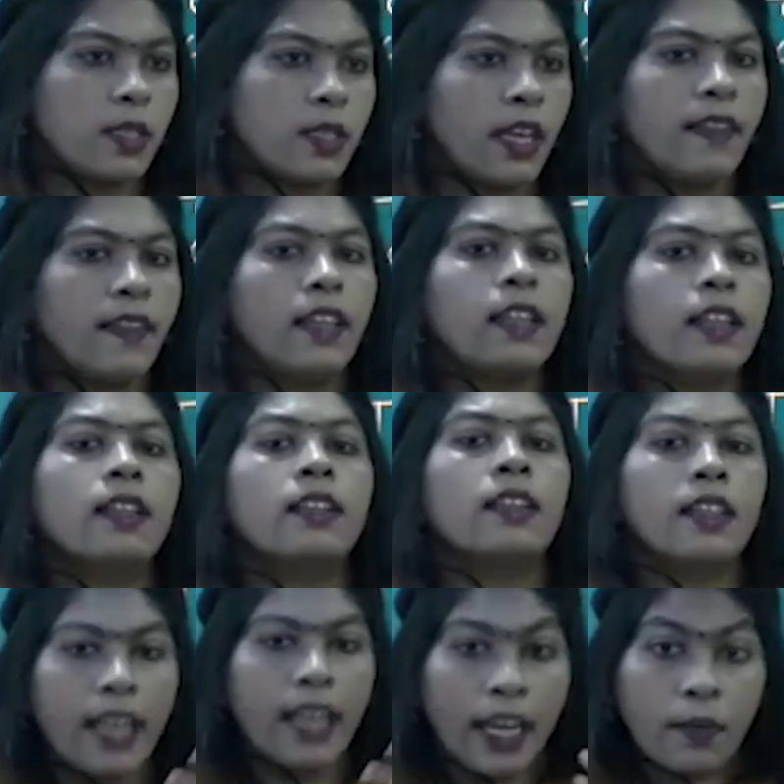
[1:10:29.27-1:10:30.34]
And then in
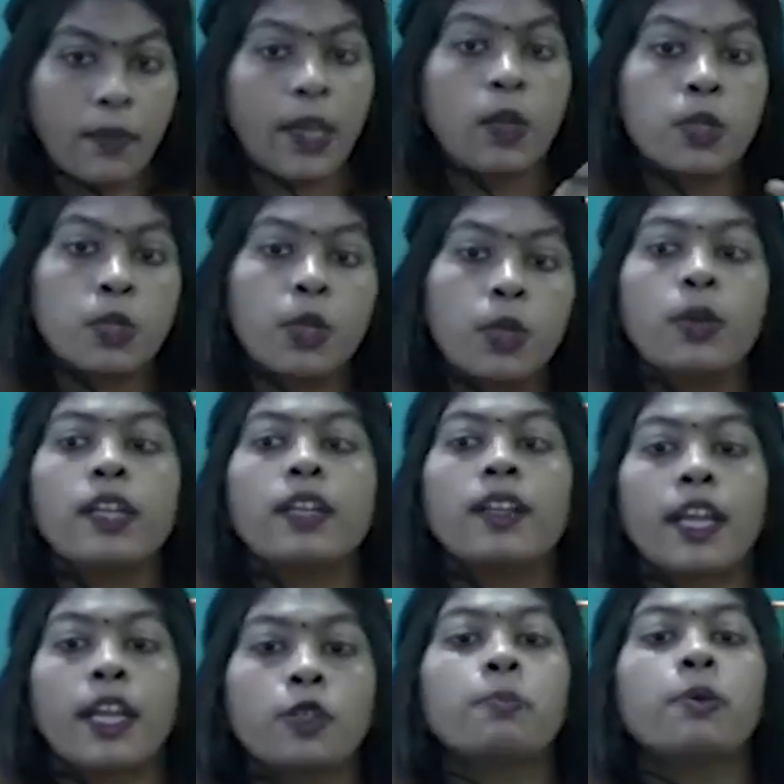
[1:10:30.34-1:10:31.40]
that way also, you can try
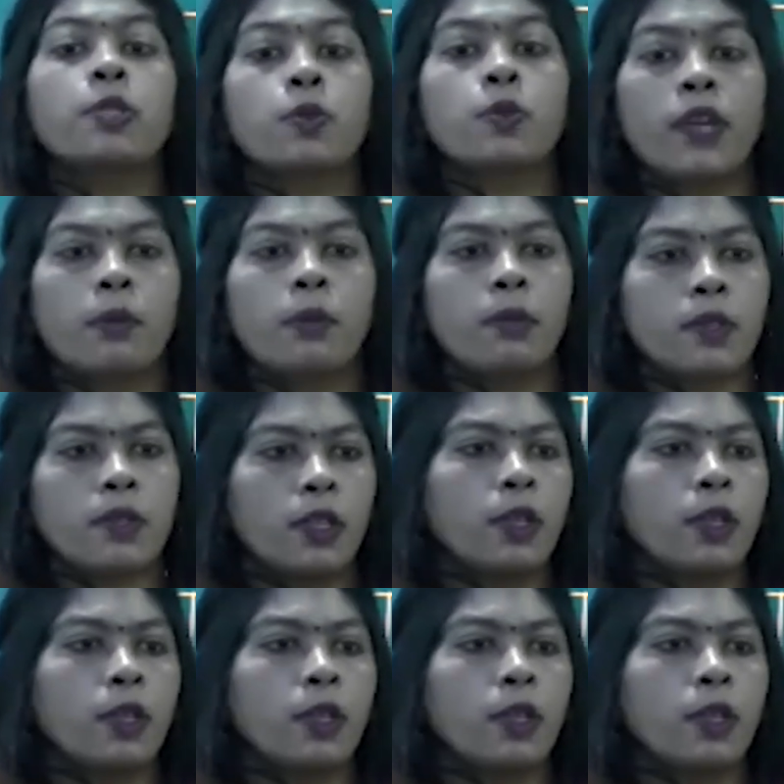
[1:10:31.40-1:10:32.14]
to persuade a person.